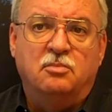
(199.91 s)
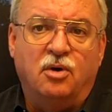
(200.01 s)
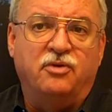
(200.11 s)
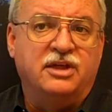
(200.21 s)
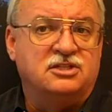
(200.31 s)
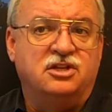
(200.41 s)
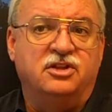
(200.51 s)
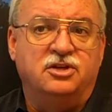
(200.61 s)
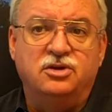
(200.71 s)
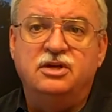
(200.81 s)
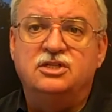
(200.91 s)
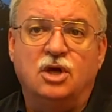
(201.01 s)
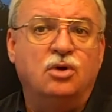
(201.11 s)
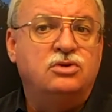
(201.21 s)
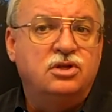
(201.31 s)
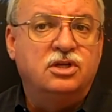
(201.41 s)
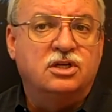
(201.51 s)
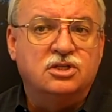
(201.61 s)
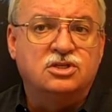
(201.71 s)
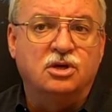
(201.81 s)
both as to the duties owed to the
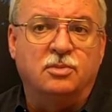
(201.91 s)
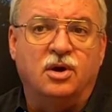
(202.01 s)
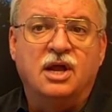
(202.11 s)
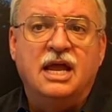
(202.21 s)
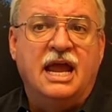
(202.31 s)
consumer